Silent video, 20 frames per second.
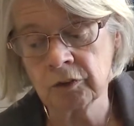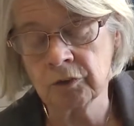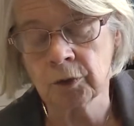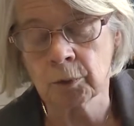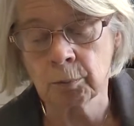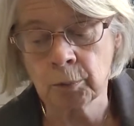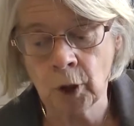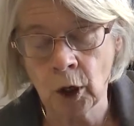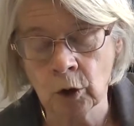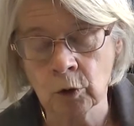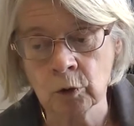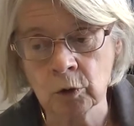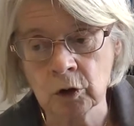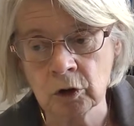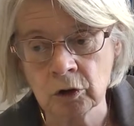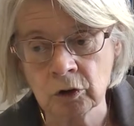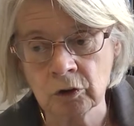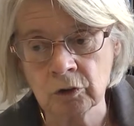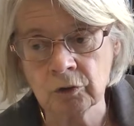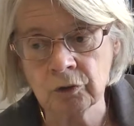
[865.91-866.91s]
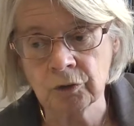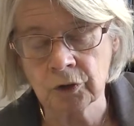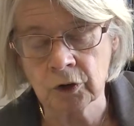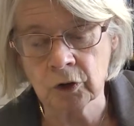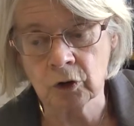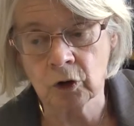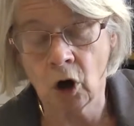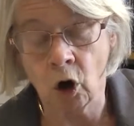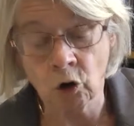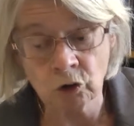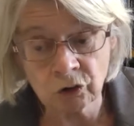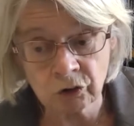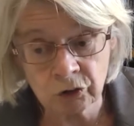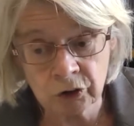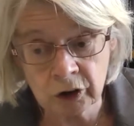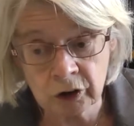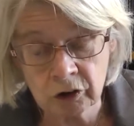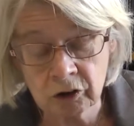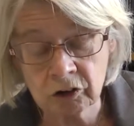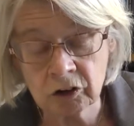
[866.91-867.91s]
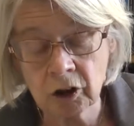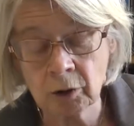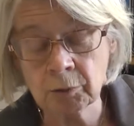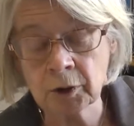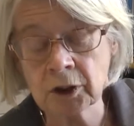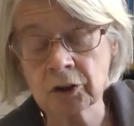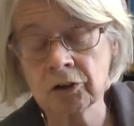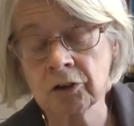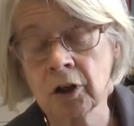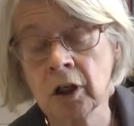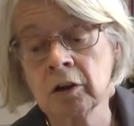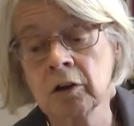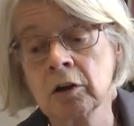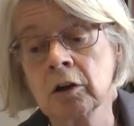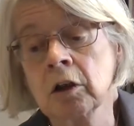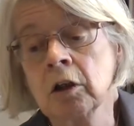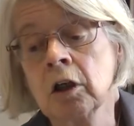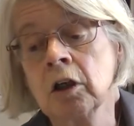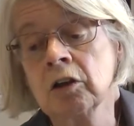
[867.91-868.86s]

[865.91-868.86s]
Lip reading: for Poland, for Austria to some extent,